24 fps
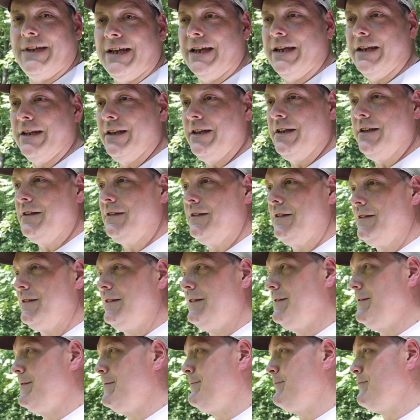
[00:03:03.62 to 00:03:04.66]
liking this.
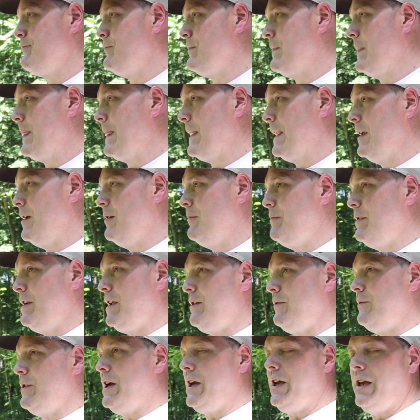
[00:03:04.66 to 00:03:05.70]
But
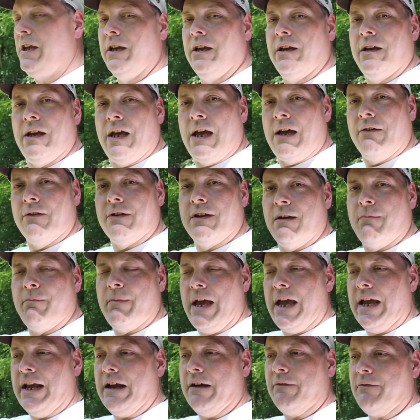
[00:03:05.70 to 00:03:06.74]
anyway, I'll come
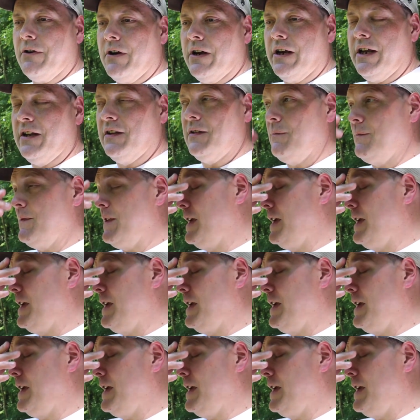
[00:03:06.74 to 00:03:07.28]
back after I get some